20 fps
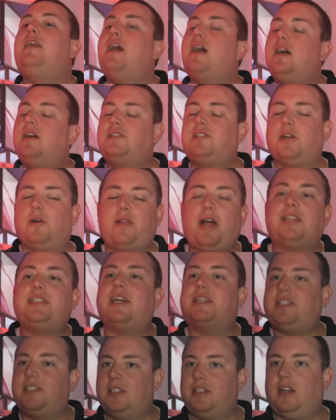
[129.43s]
Yeah, so that's
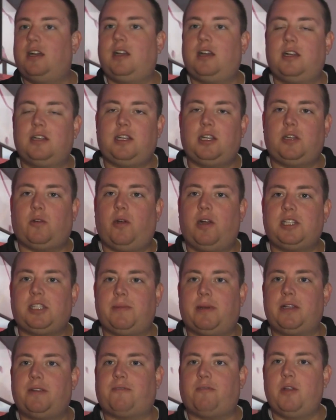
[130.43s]
actually a good
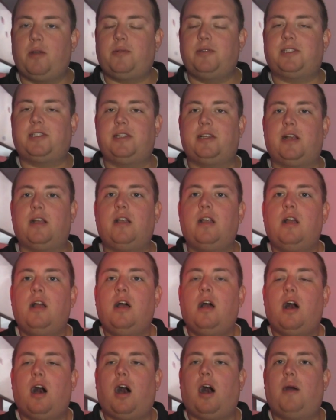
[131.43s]
question about the frequency there.
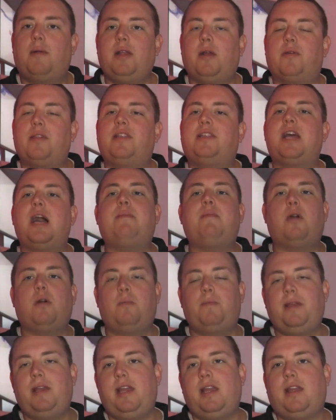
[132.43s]
The
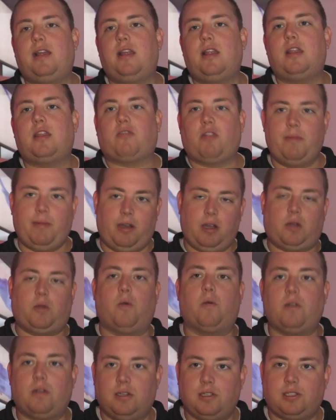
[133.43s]
demo being in 3-minute
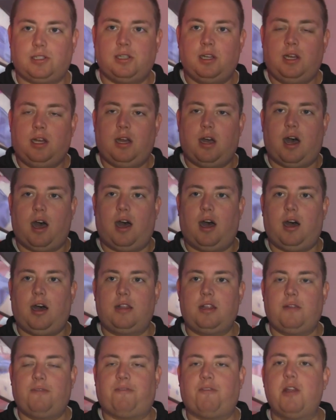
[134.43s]
quarters,
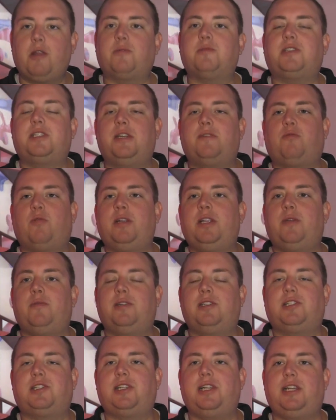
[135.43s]
the frequency of when you
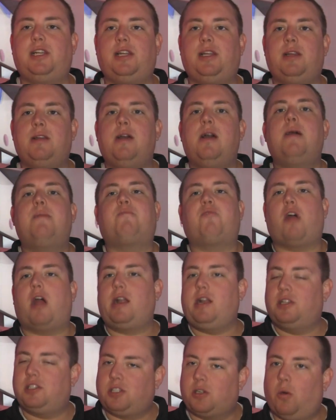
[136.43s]
would see
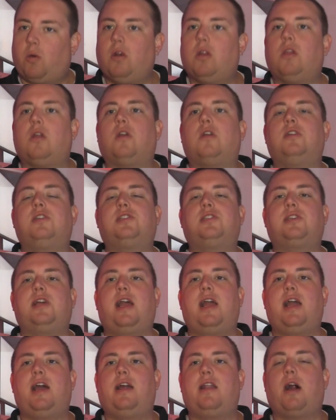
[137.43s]
priority score alerts
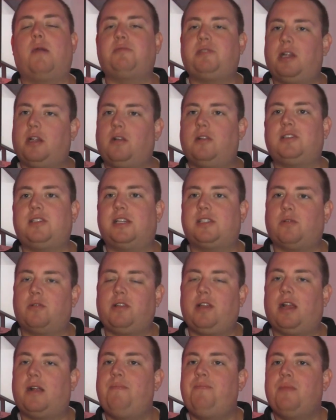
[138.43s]
and upset alerts and that sort
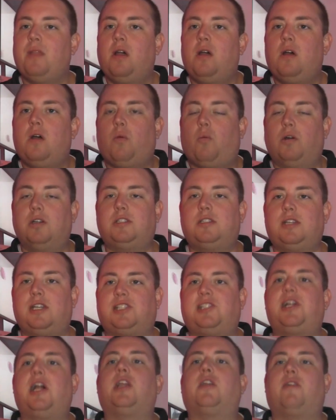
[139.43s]
of thing was
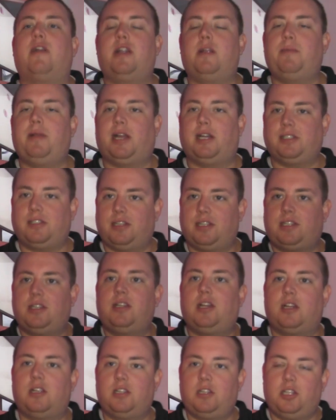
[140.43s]
accelerated because
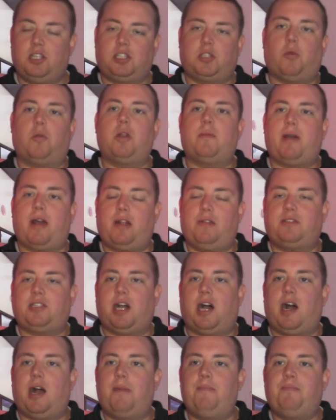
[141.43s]
of the short amount of
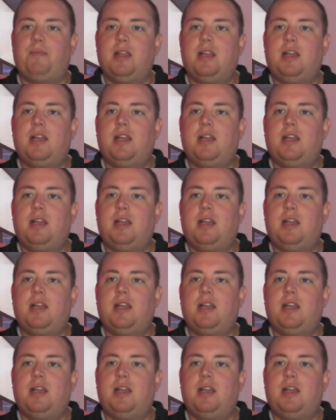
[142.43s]
time.